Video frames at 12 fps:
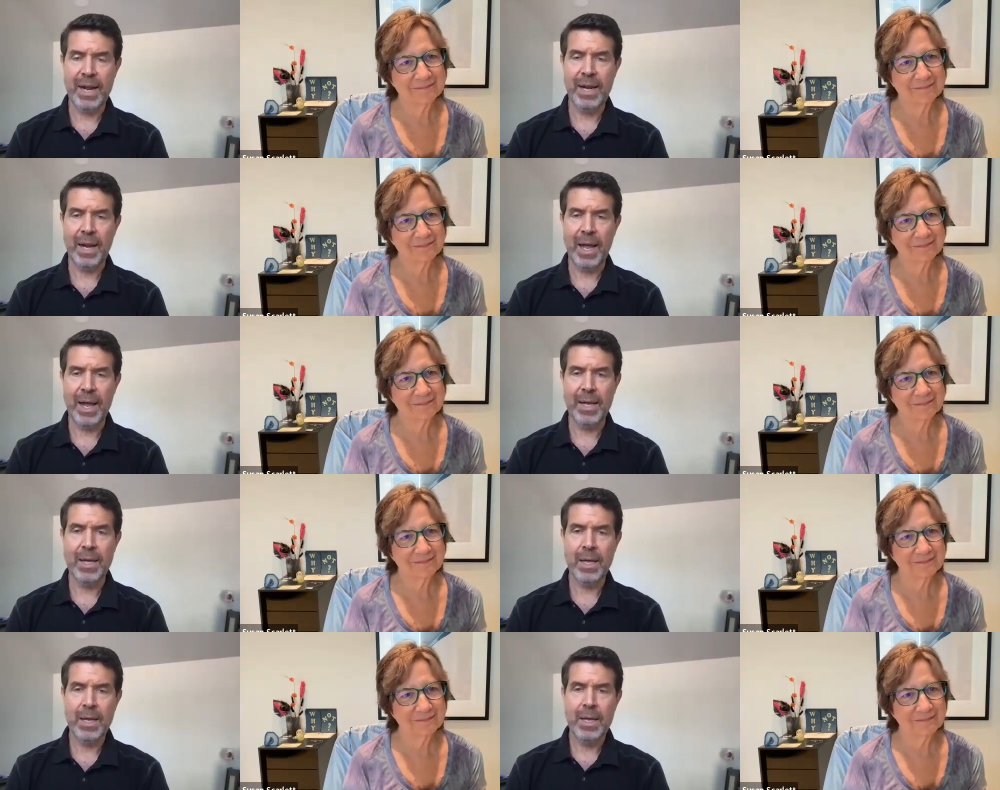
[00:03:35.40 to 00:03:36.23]
Speaker 1: that I
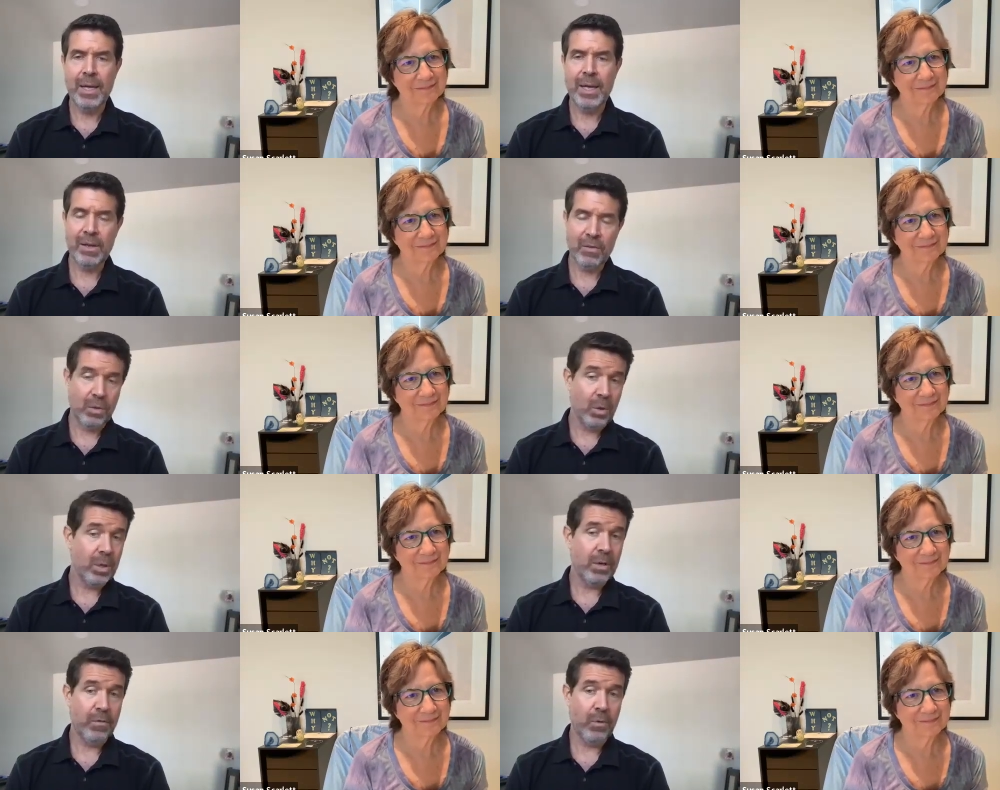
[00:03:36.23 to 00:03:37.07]
like is
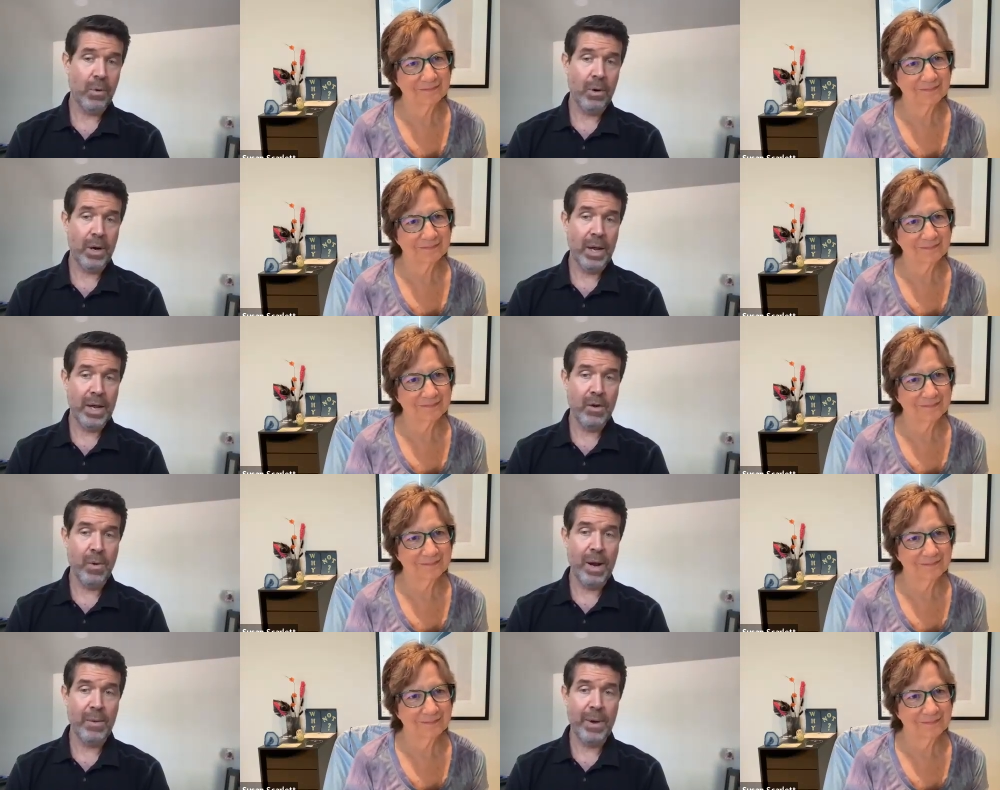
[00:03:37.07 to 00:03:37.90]
looking for a
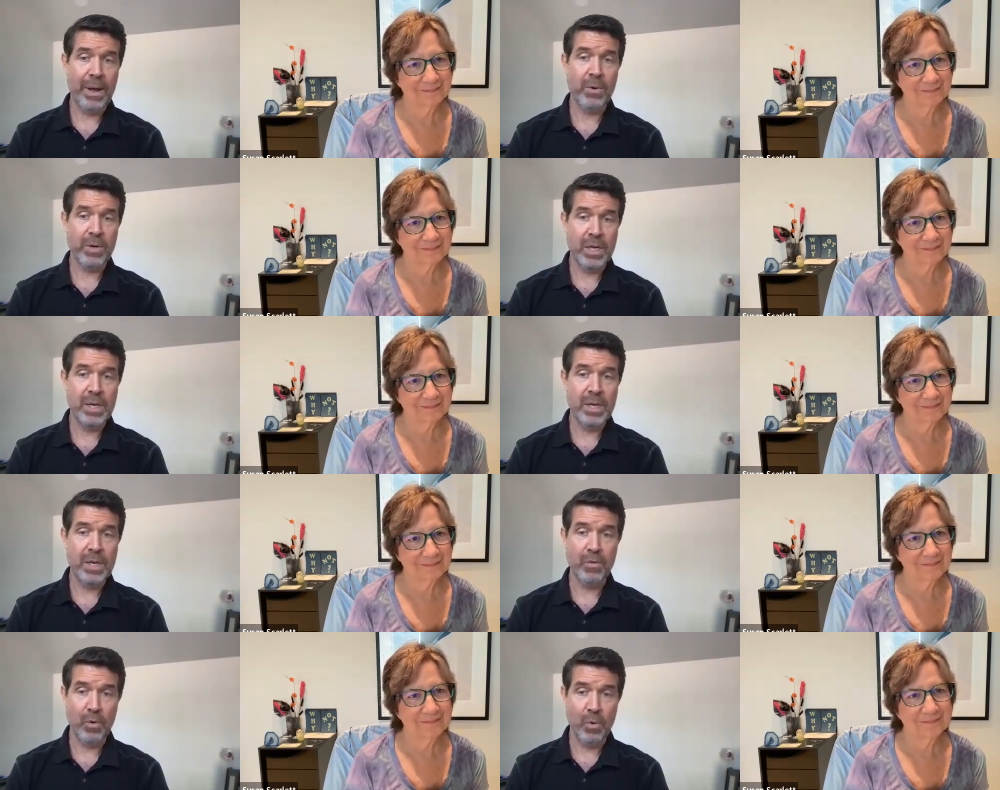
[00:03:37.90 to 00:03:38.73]
grant writer or team
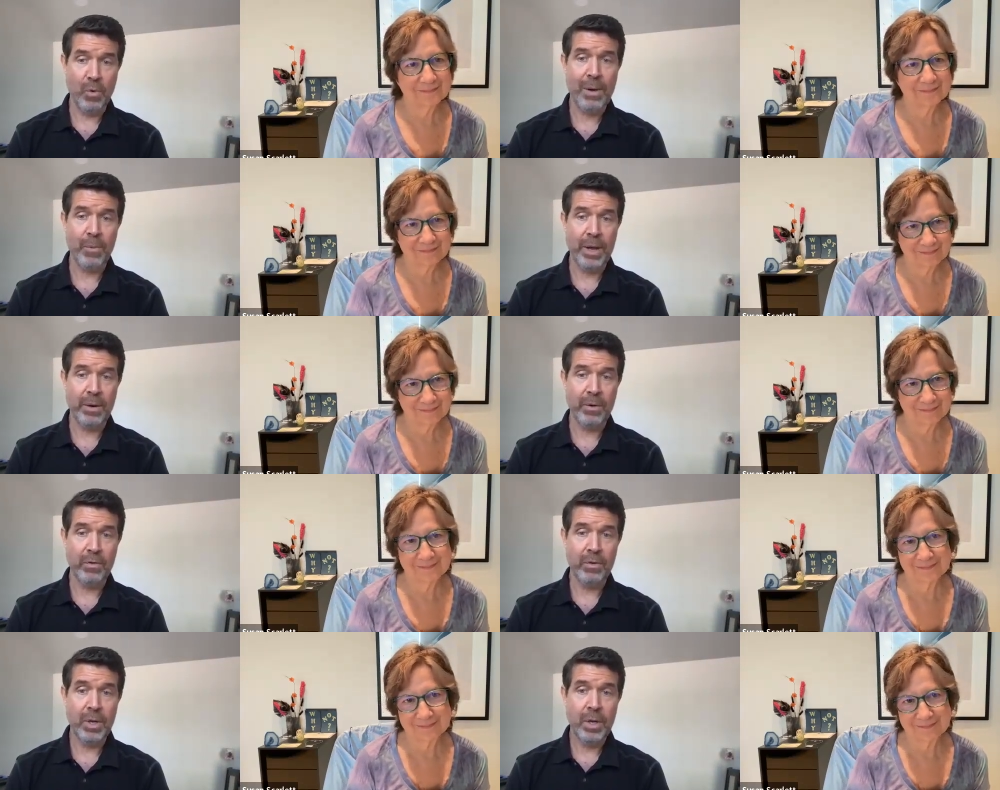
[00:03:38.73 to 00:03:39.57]
of grant
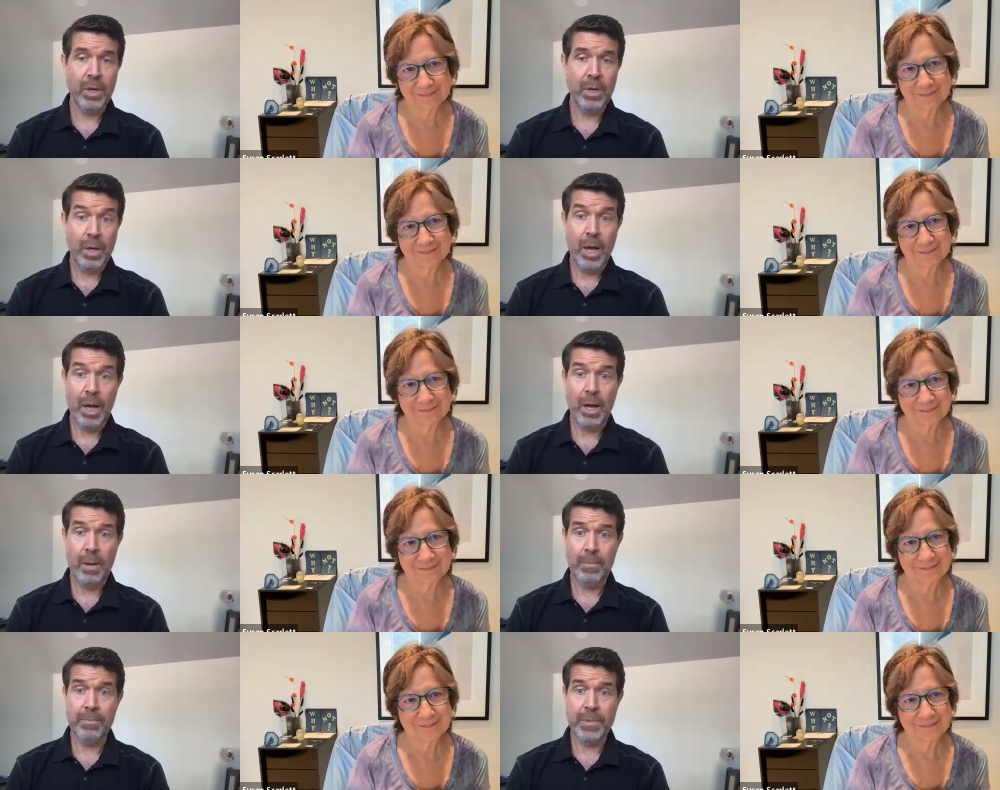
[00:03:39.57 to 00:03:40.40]
writers
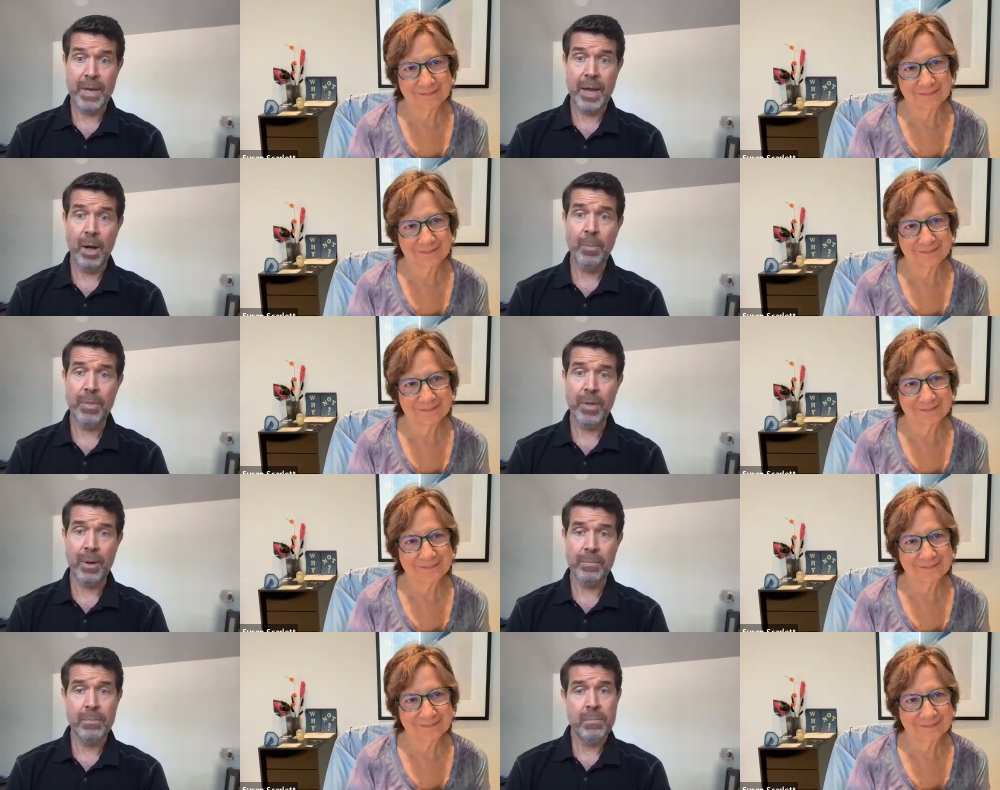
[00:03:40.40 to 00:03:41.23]
um, to help
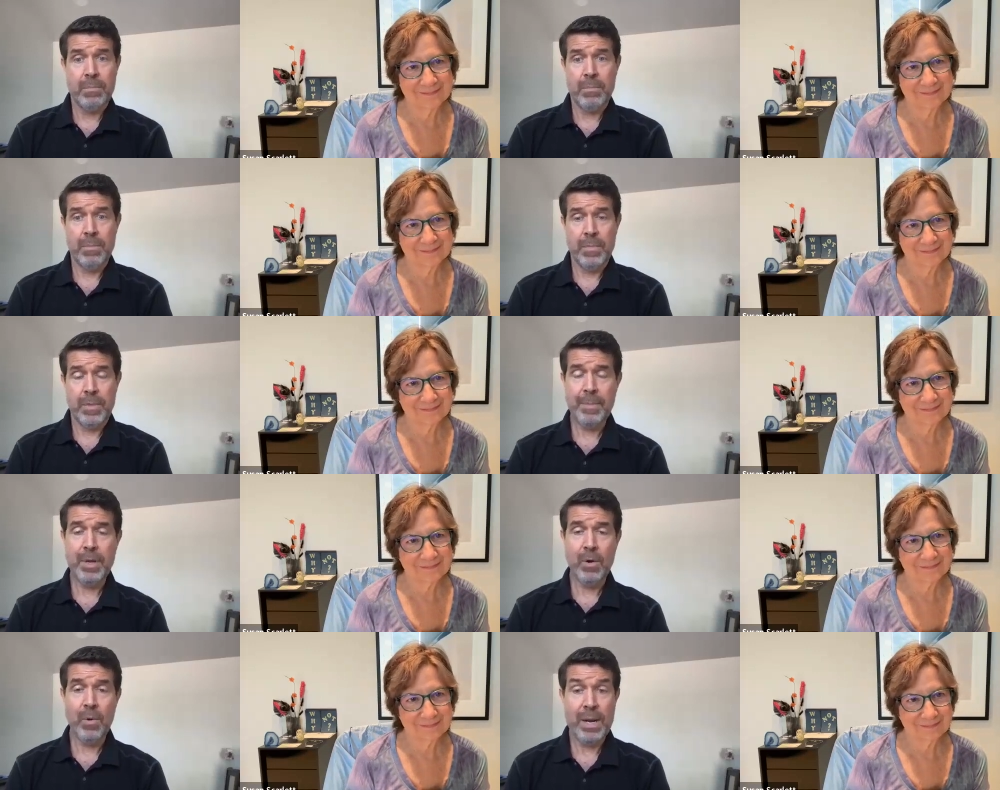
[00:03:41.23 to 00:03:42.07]
them,
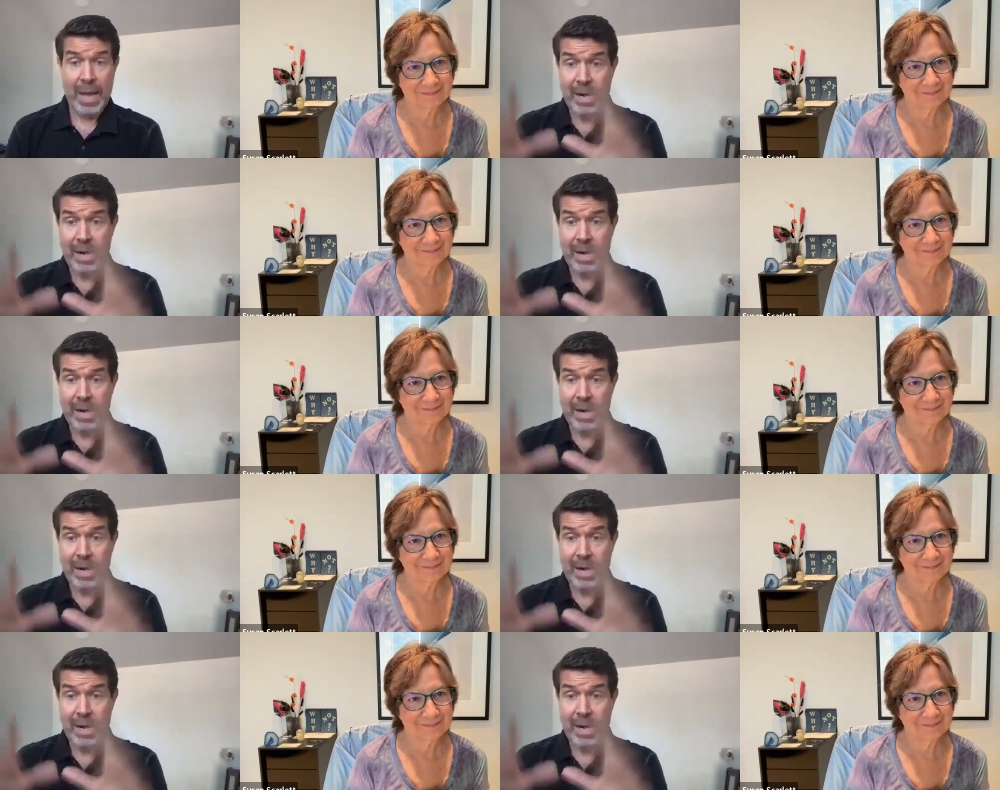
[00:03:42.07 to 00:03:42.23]
that'd be great.